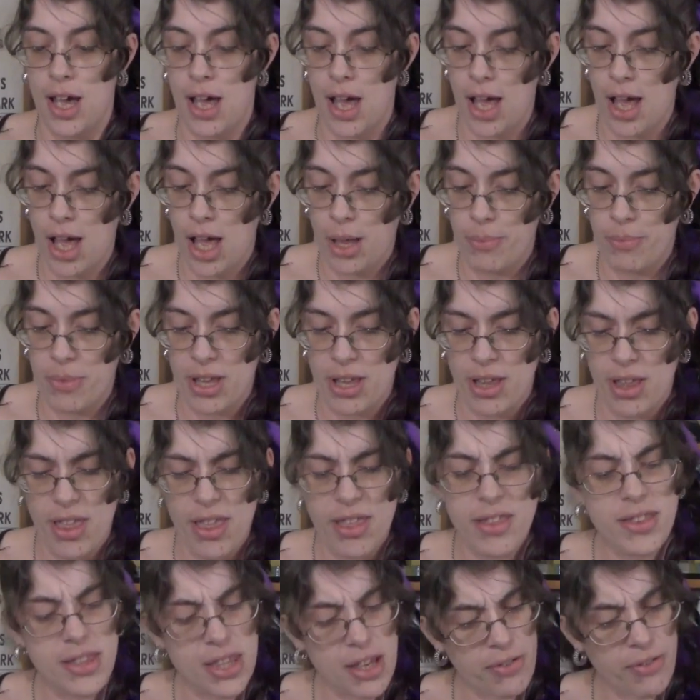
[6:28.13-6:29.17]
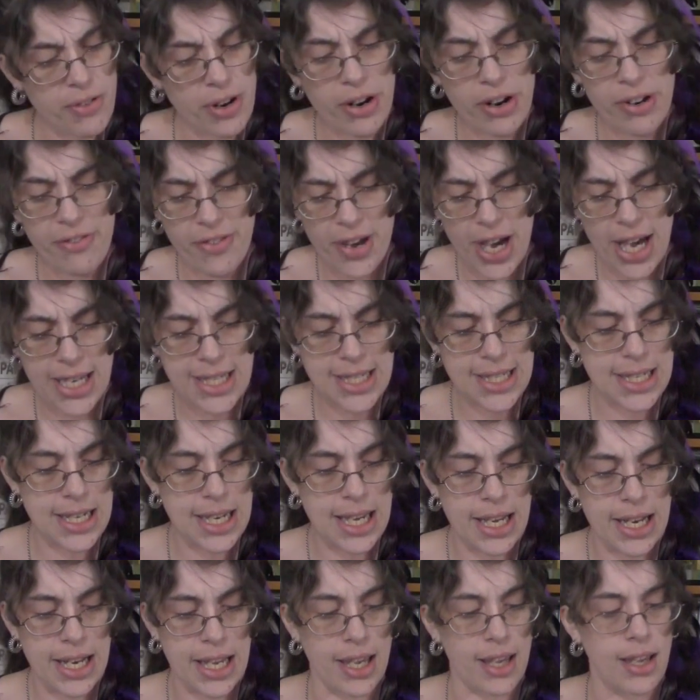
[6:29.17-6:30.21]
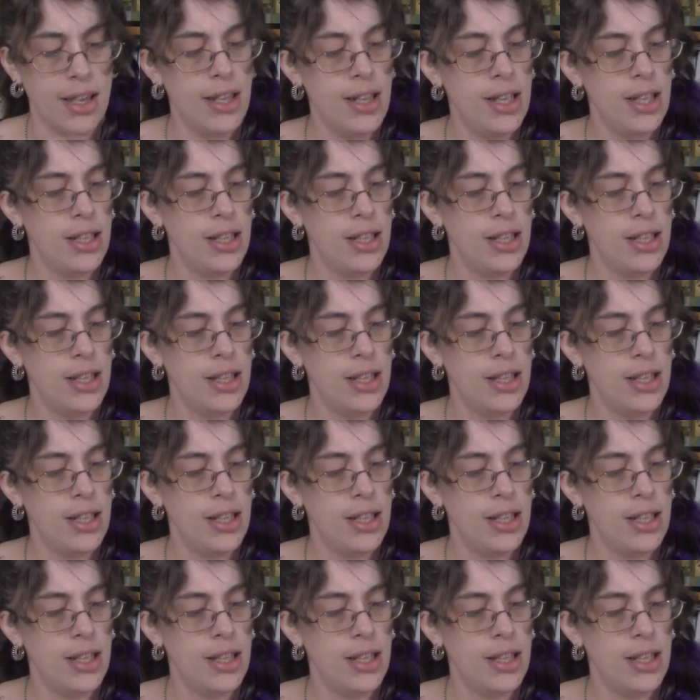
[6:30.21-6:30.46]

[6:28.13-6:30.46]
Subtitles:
They're very fascinating.